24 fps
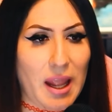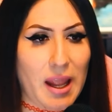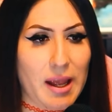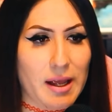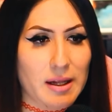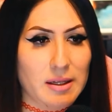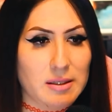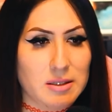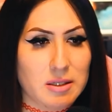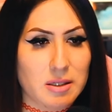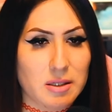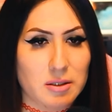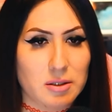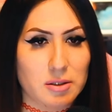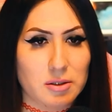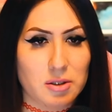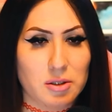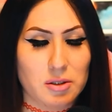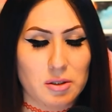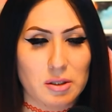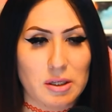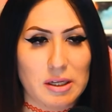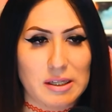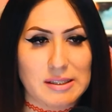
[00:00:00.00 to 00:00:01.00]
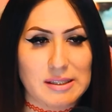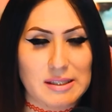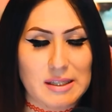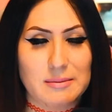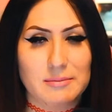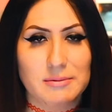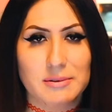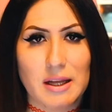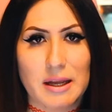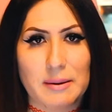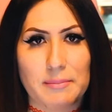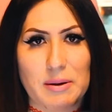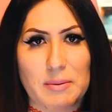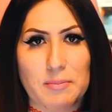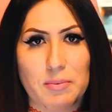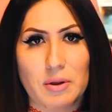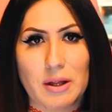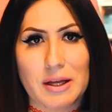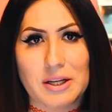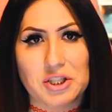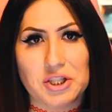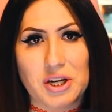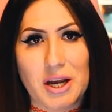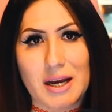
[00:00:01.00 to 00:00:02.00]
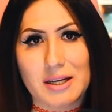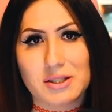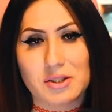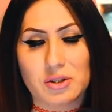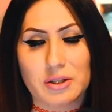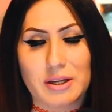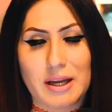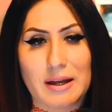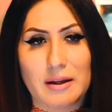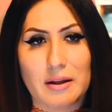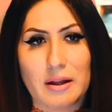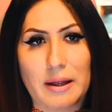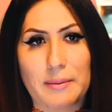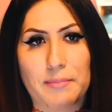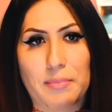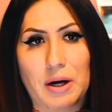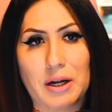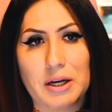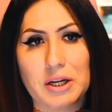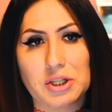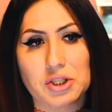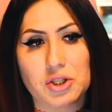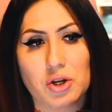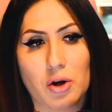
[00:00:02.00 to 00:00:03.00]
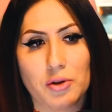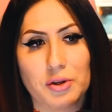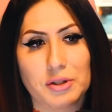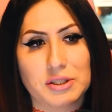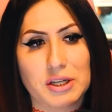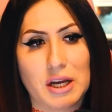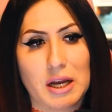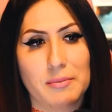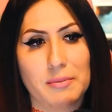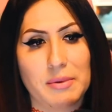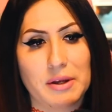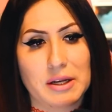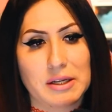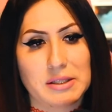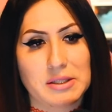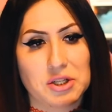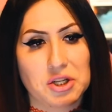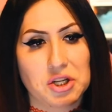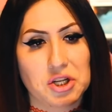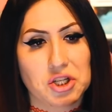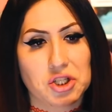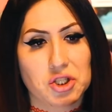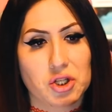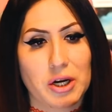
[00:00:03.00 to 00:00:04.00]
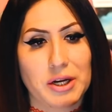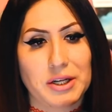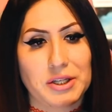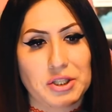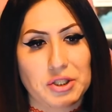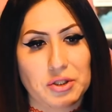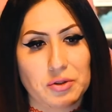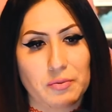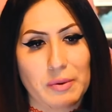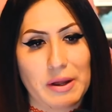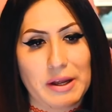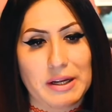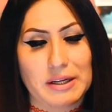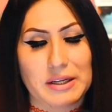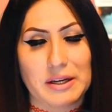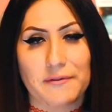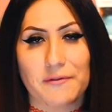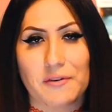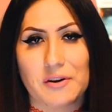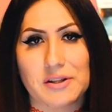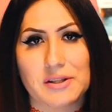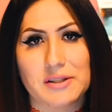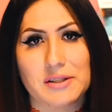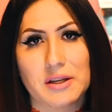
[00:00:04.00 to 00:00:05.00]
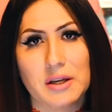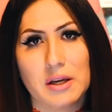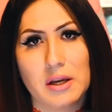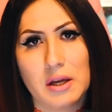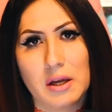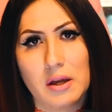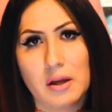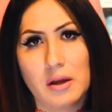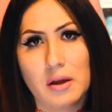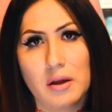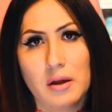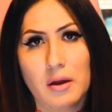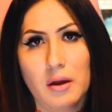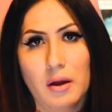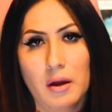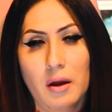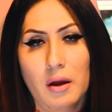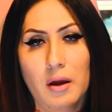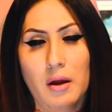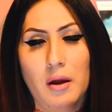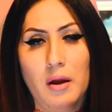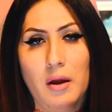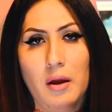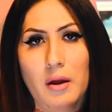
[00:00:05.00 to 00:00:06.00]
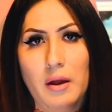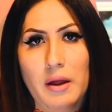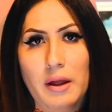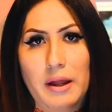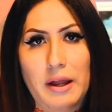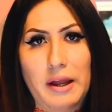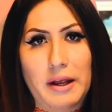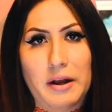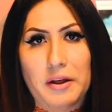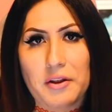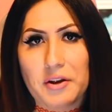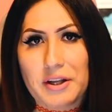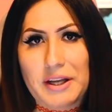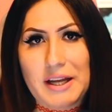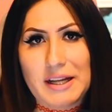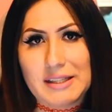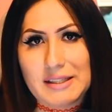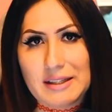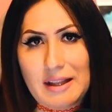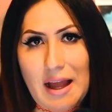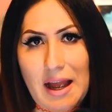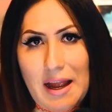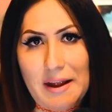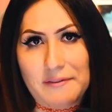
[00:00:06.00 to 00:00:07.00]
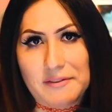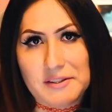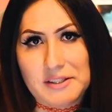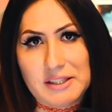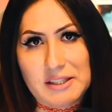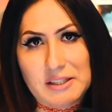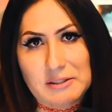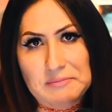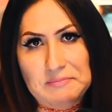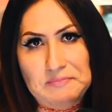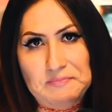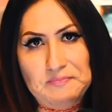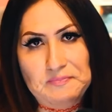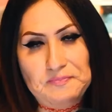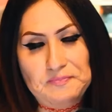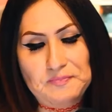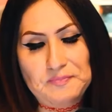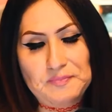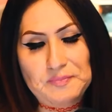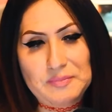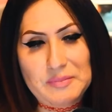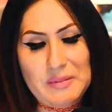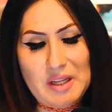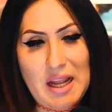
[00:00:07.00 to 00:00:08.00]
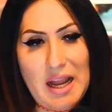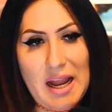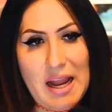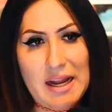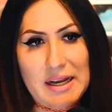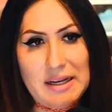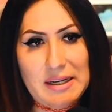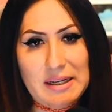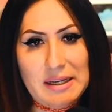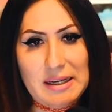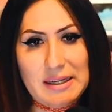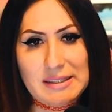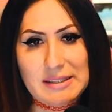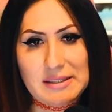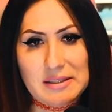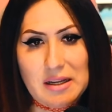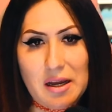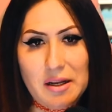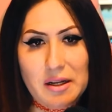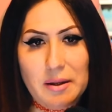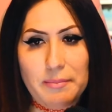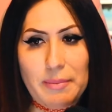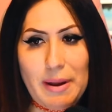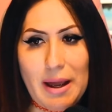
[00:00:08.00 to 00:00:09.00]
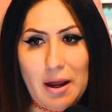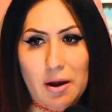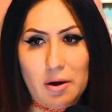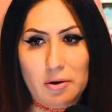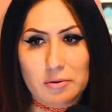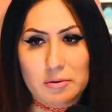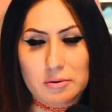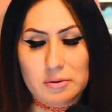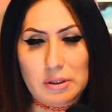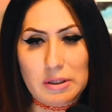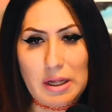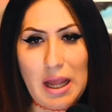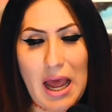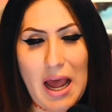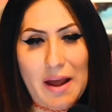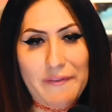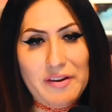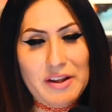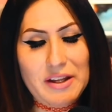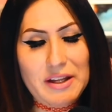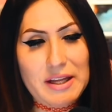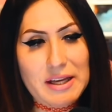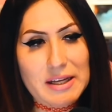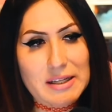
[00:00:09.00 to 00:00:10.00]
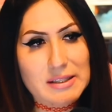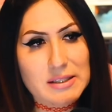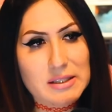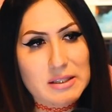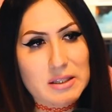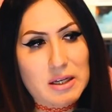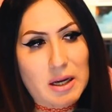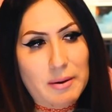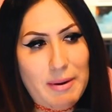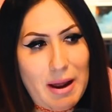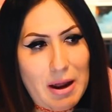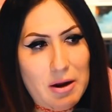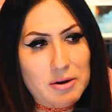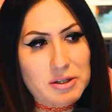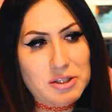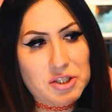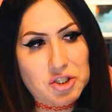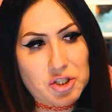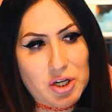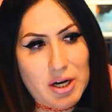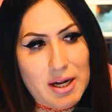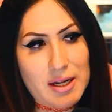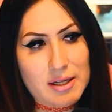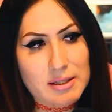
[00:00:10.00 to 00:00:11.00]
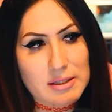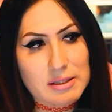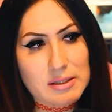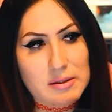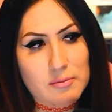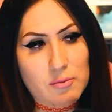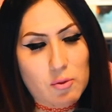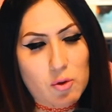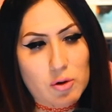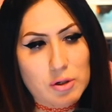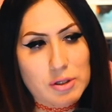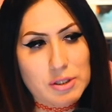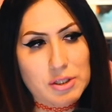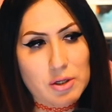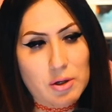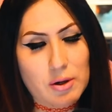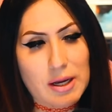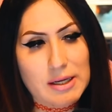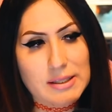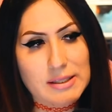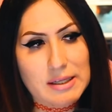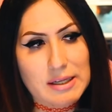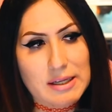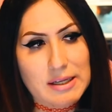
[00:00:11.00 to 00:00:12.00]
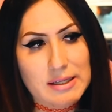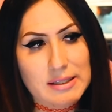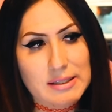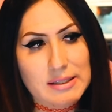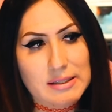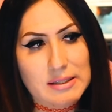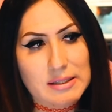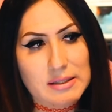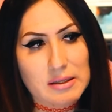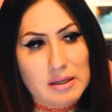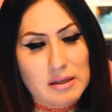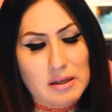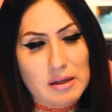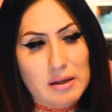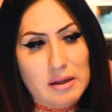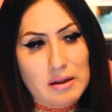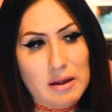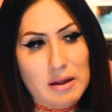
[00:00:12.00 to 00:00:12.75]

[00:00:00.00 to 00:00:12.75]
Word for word: And it seems like people like Jazz get like punished all the time because they're just trying to make a difference in other kids' lives. And it's not about having kids come out as trans more so as it is